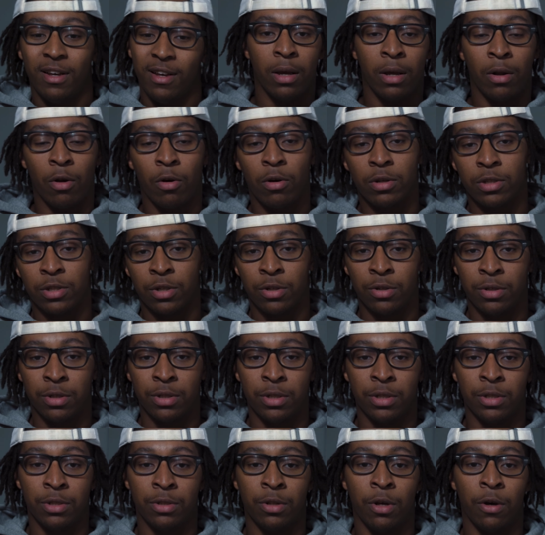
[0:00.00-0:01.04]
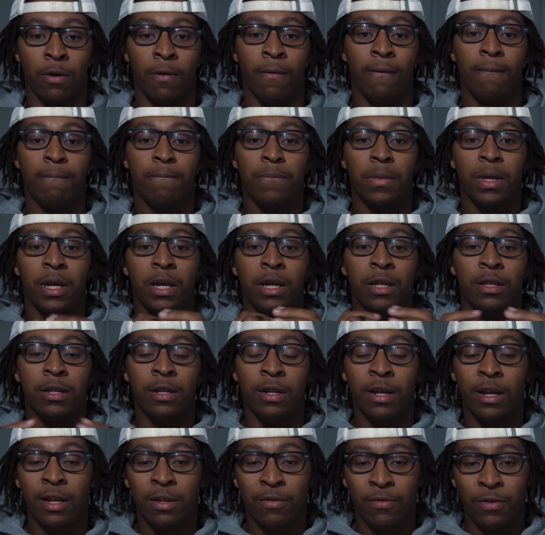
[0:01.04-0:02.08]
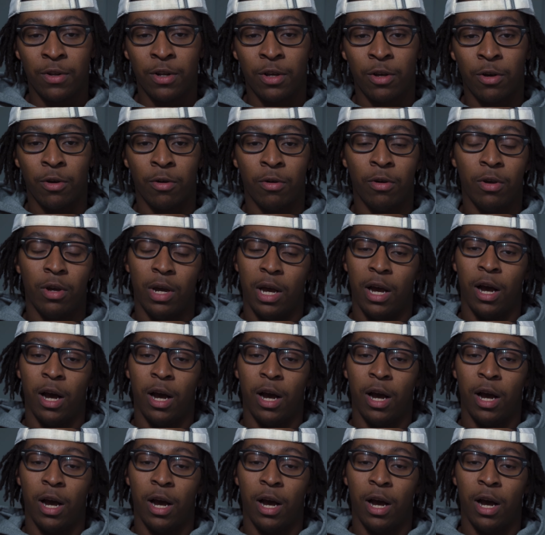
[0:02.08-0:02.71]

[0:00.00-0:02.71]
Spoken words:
In all seriousness though, in today's video,